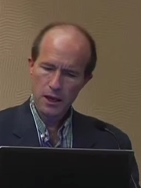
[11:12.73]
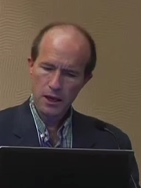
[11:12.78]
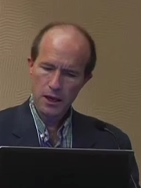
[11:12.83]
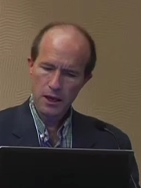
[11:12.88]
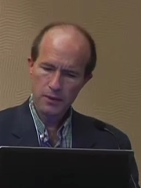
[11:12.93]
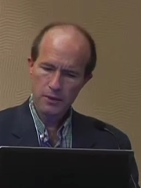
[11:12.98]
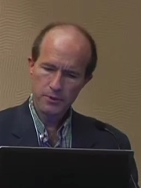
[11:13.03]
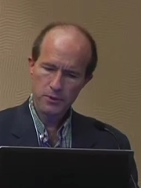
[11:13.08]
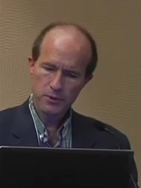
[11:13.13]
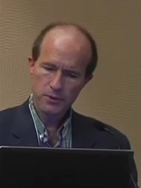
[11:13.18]
In
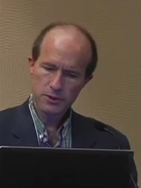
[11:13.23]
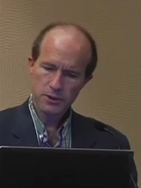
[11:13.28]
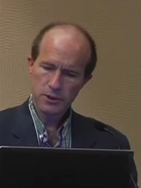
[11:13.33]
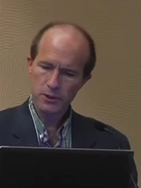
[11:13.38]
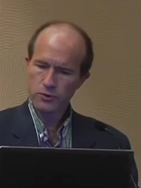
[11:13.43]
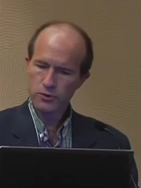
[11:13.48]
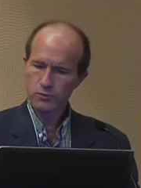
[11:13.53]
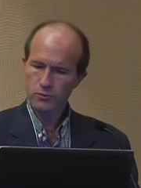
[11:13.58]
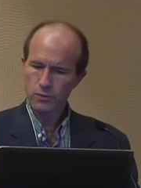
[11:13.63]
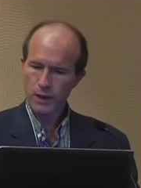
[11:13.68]
the person on
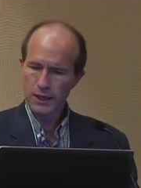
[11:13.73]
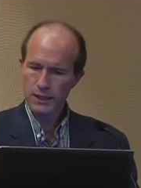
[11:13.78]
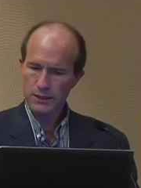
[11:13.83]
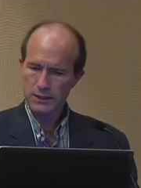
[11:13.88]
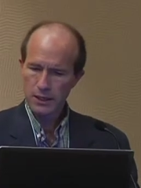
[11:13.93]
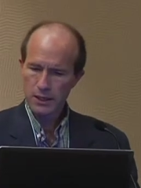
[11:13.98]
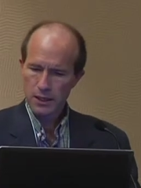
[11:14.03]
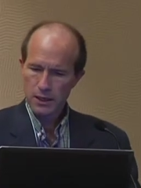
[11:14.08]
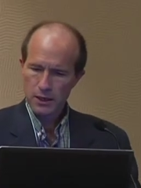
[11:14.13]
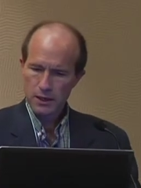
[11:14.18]
your right,
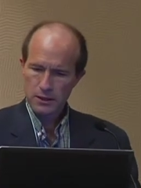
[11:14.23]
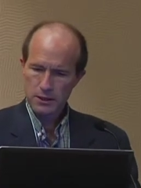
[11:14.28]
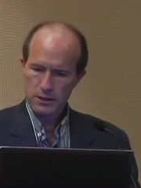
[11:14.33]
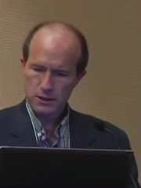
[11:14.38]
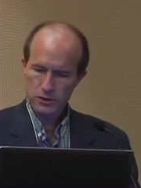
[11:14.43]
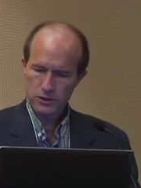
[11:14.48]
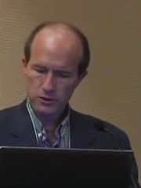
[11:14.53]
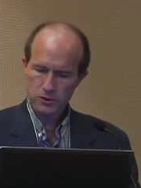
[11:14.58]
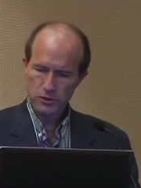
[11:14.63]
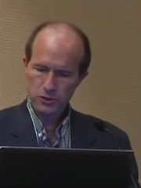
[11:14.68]
the
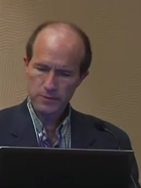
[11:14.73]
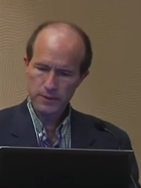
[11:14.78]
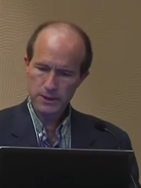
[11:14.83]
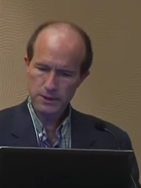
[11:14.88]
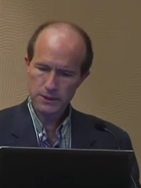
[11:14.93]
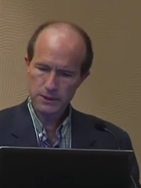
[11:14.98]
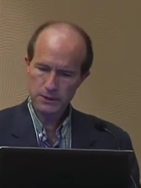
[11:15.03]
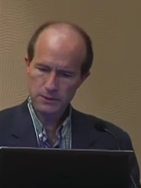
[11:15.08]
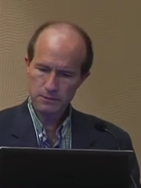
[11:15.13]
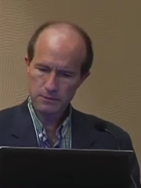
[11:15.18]
sternum
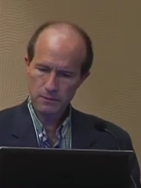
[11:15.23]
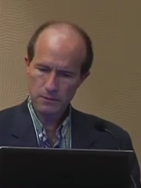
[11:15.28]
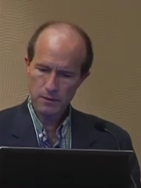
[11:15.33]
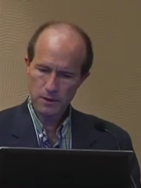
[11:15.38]
is